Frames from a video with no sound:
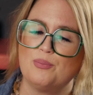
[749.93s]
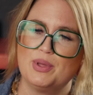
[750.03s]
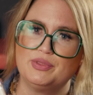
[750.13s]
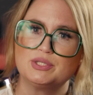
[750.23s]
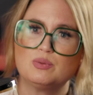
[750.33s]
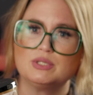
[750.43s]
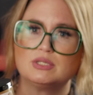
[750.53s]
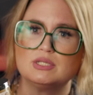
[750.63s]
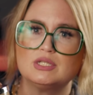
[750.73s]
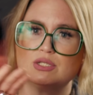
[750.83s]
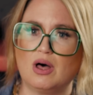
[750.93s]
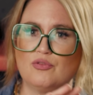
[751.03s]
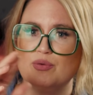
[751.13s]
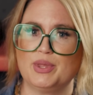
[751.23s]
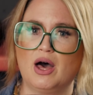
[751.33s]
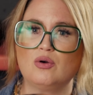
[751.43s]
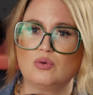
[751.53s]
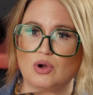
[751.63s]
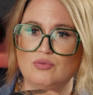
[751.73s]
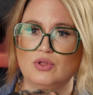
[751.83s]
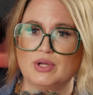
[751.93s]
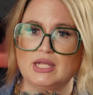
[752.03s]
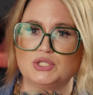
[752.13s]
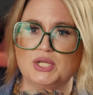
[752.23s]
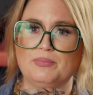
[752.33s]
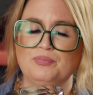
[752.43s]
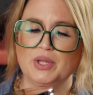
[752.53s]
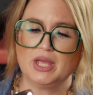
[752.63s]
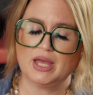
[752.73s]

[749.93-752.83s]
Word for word: But this one's this is all from the Elk Grove location.